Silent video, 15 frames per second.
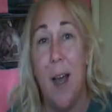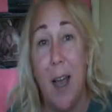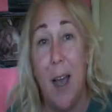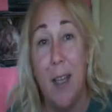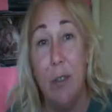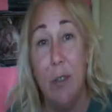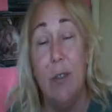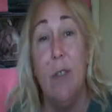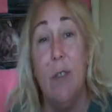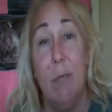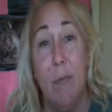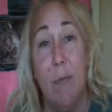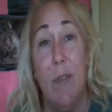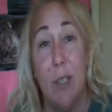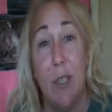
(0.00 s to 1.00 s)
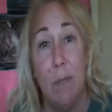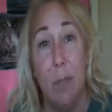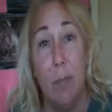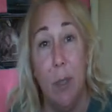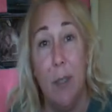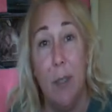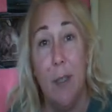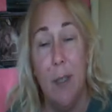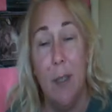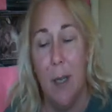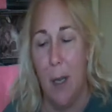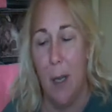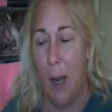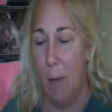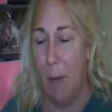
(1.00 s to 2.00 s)
I used to do a vision book
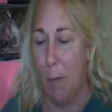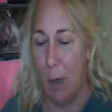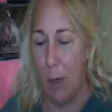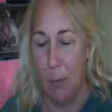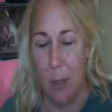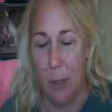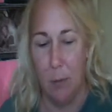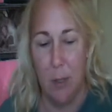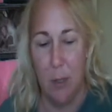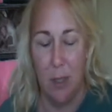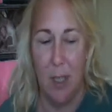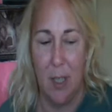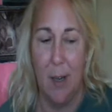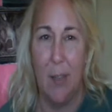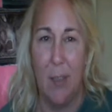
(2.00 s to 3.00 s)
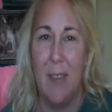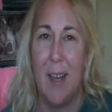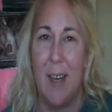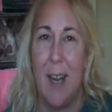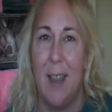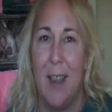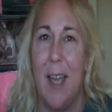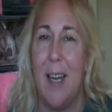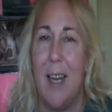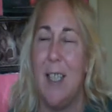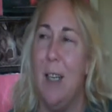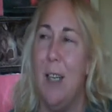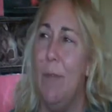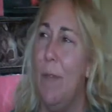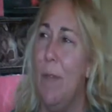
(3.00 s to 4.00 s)
and what I would do is just anything that I liked,
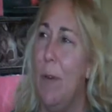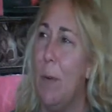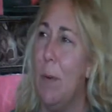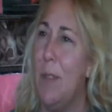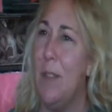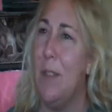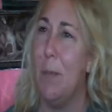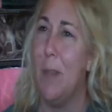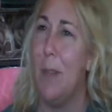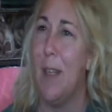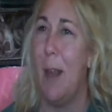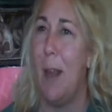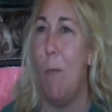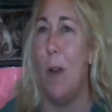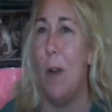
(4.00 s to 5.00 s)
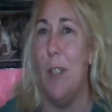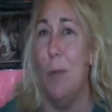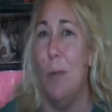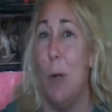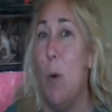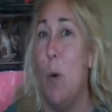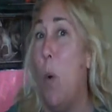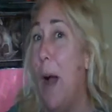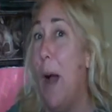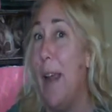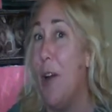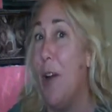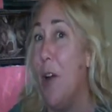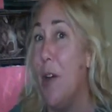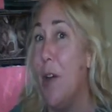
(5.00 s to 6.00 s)
even if it wasn't something that I wanted to
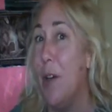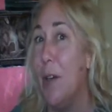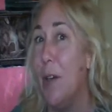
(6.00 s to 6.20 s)
acquire,